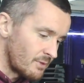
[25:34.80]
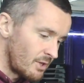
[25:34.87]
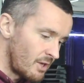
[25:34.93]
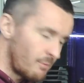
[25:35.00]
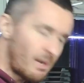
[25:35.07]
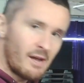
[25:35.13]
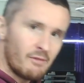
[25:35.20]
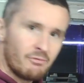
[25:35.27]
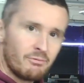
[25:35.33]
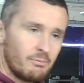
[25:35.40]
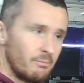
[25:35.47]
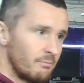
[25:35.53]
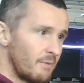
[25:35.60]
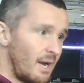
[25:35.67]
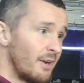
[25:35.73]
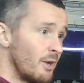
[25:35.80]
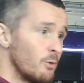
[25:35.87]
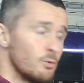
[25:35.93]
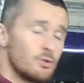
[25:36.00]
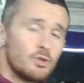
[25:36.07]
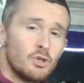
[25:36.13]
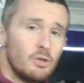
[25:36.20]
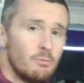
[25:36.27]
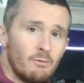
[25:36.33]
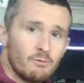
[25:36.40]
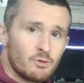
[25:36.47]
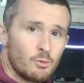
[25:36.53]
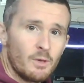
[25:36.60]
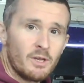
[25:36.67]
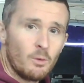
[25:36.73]
you might have, I don't know, 2
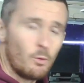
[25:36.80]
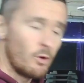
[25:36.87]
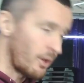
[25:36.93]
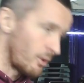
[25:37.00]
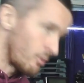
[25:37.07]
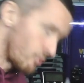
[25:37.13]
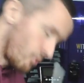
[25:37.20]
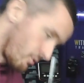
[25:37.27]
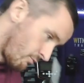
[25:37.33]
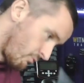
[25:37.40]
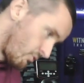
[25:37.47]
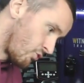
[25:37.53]
months where you're working on just